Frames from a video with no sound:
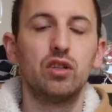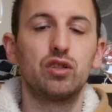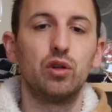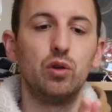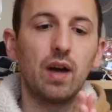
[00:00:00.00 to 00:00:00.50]

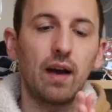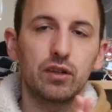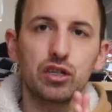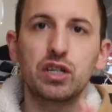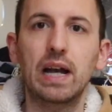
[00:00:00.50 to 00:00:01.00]
to have
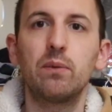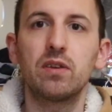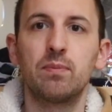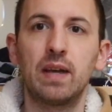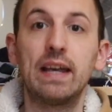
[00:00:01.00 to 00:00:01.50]
a chat
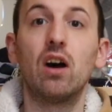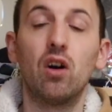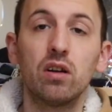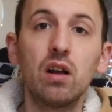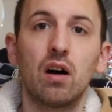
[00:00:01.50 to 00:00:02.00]
with me
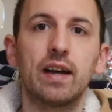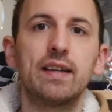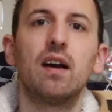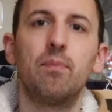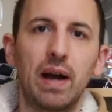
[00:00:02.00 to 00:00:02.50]

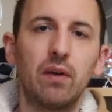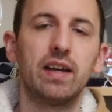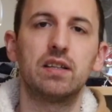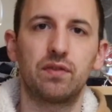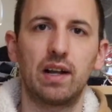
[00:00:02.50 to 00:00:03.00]
online about
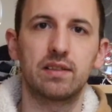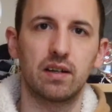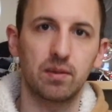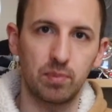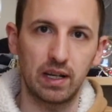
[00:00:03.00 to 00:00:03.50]
his flat
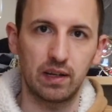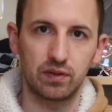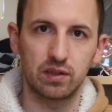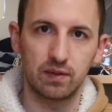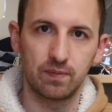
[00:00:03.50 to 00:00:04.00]
earth
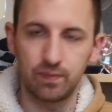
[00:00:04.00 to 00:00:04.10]
beliefs.